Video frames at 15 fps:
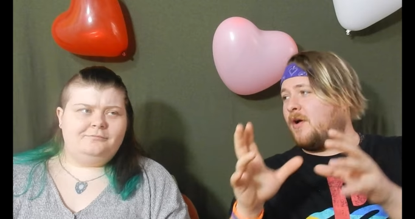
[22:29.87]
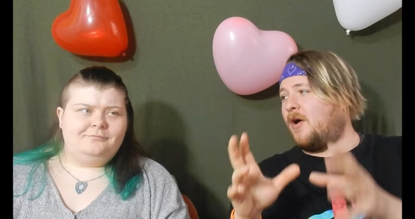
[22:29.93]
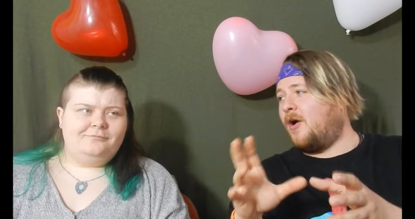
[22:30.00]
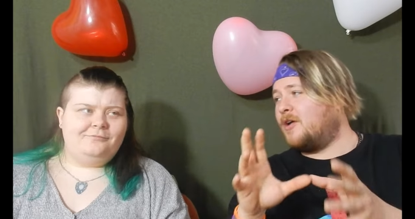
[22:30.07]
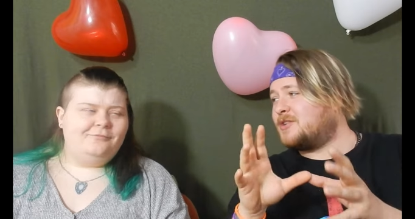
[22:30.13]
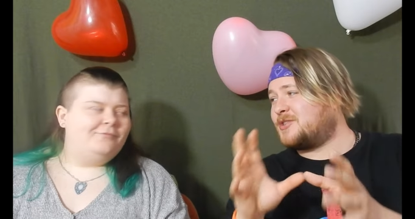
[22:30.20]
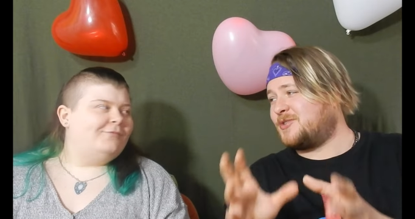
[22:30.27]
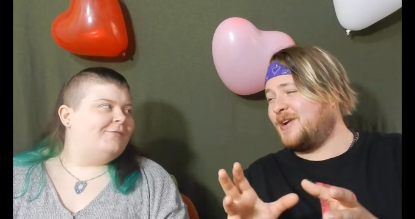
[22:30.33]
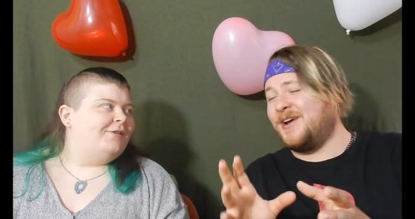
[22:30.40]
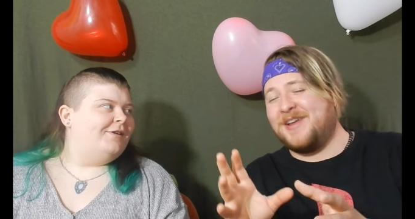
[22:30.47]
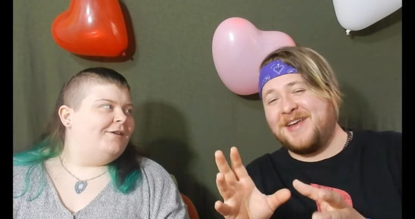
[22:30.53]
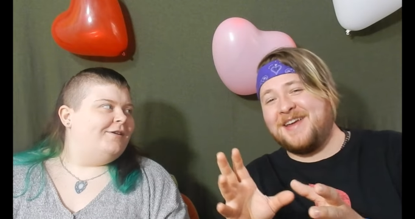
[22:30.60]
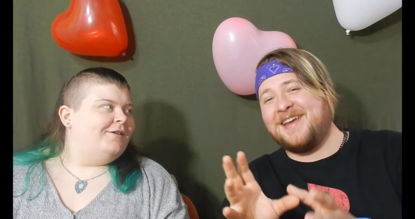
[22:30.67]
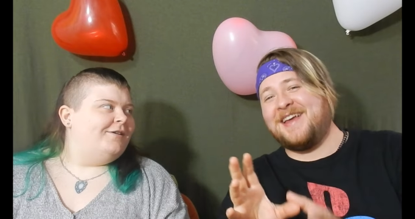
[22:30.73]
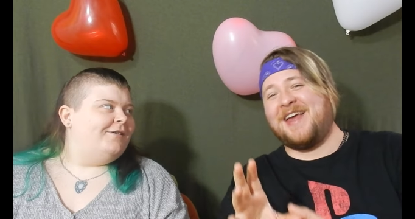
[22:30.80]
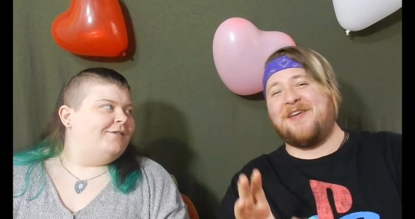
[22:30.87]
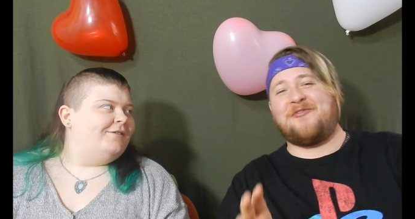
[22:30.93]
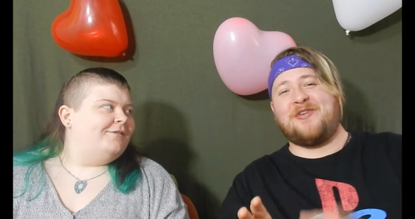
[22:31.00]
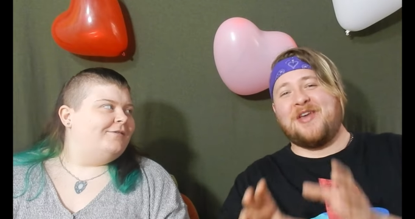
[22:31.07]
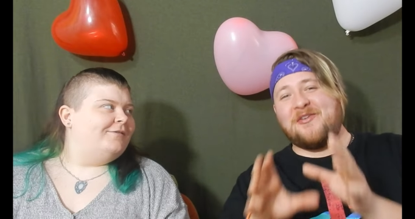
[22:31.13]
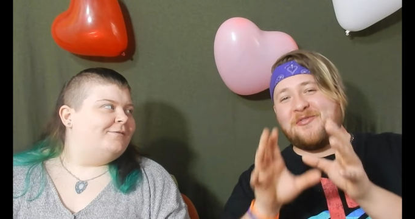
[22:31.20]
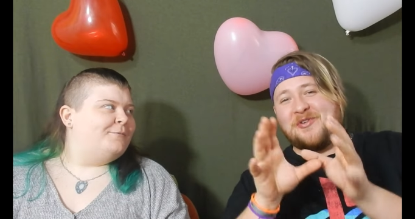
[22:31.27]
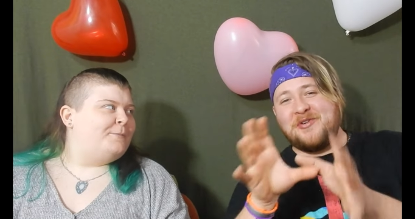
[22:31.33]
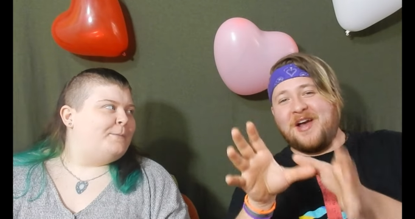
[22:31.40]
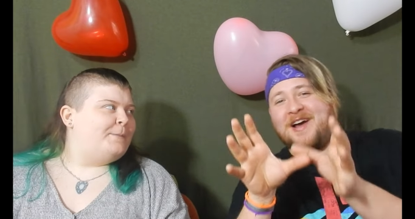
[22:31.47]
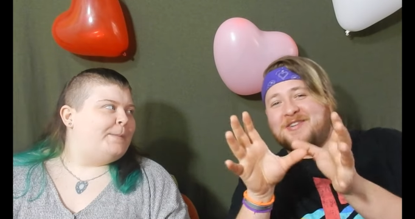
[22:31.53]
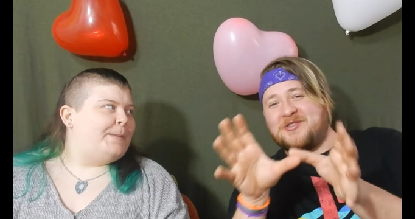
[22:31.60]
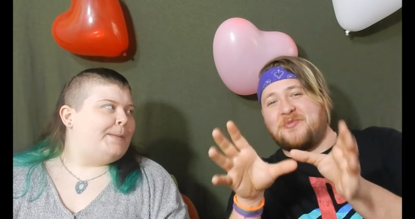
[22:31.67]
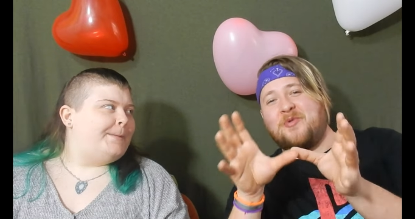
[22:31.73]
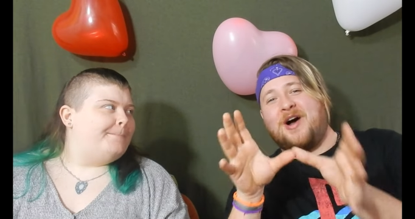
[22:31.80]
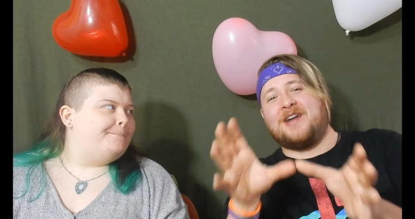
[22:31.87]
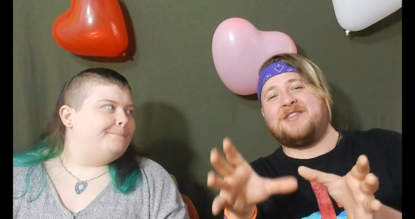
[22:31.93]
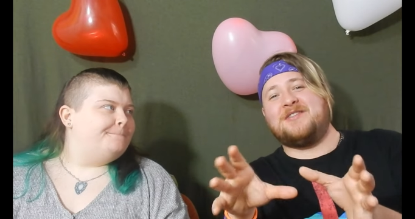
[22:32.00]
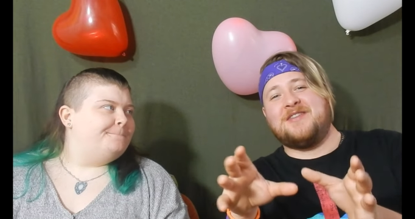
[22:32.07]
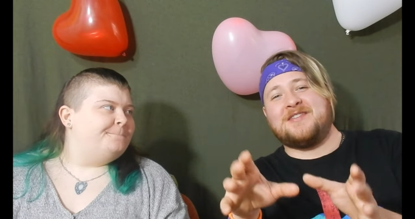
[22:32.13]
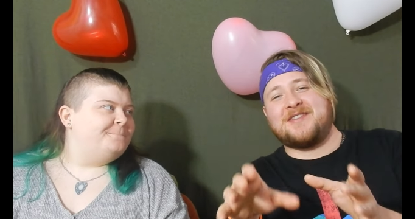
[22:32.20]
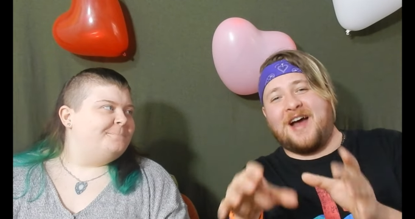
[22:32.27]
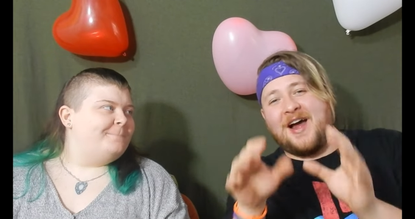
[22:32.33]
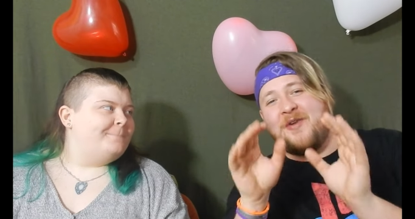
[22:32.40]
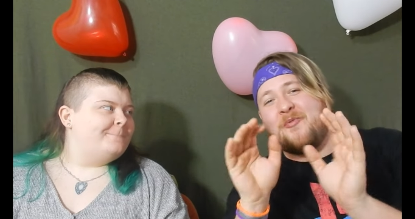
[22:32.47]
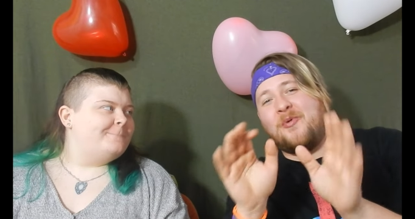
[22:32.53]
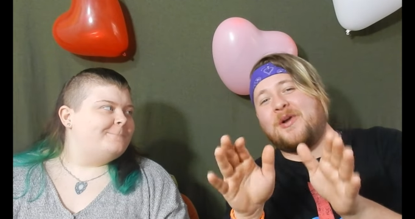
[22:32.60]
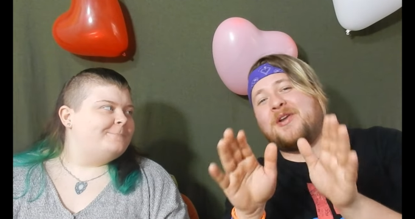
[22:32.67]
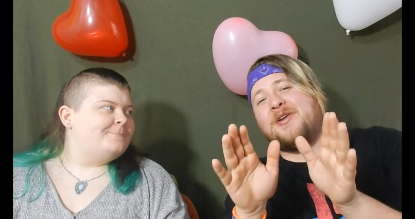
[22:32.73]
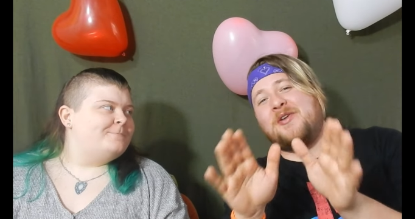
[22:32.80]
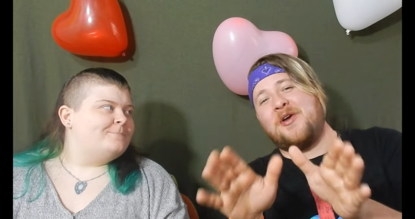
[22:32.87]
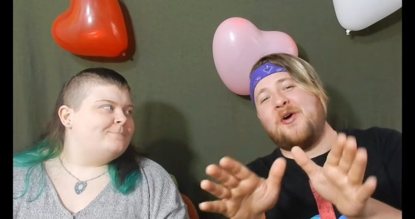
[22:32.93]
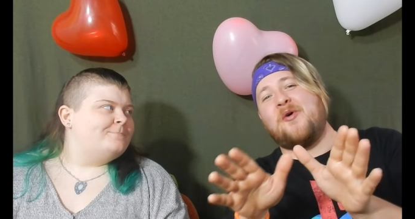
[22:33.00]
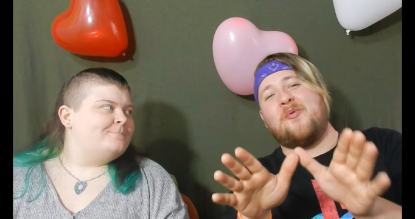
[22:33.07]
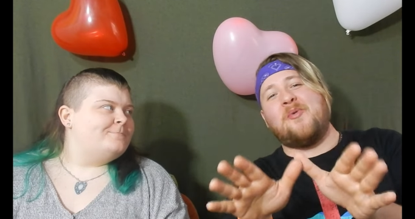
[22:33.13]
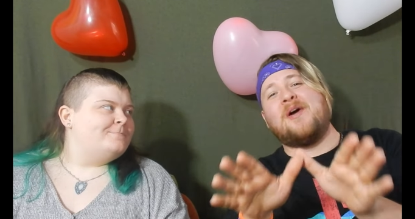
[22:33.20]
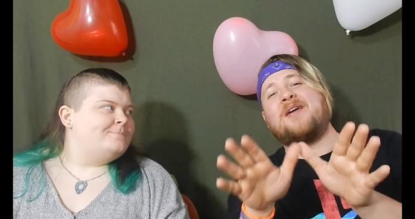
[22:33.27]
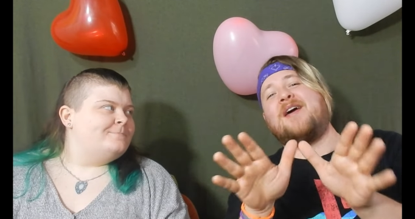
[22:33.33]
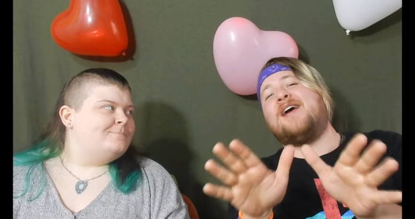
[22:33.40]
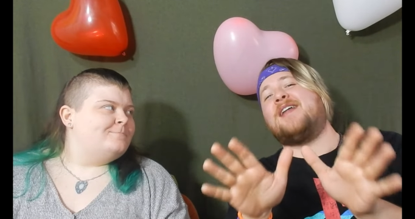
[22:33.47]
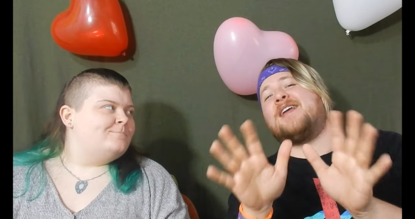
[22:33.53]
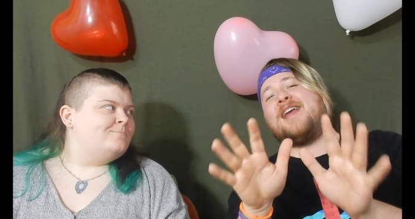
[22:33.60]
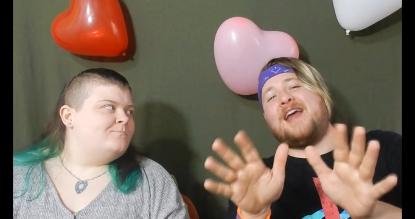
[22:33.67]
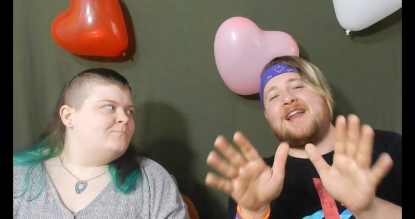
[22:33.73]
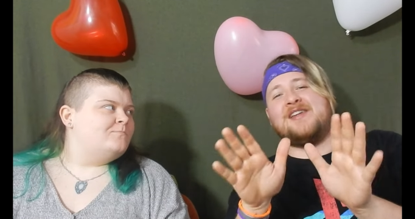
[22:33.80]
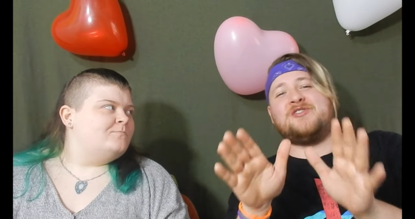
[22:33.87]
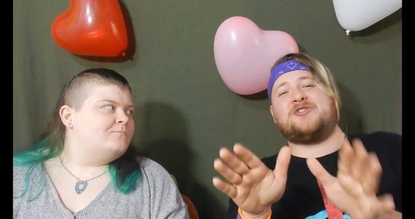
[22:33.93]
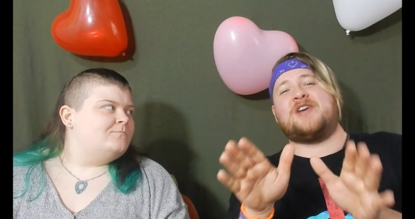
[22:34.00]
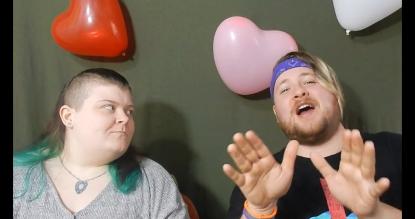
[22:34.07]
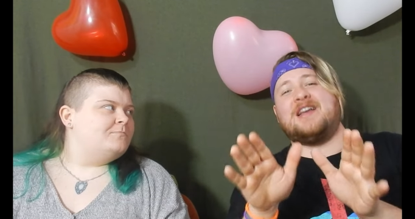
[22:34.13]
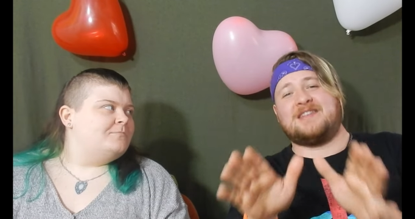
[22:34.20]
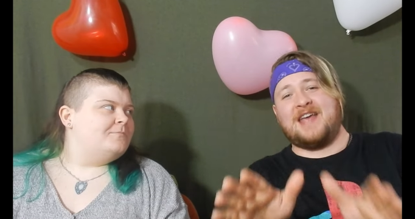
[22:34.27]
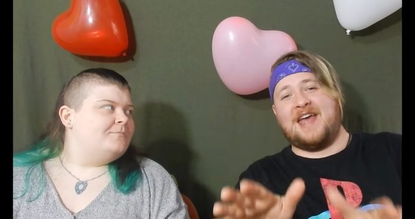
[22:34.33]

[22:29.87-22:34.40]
Speaker 1: Australia, if you, if you guys are watching this, I want to know what kind of candies you guys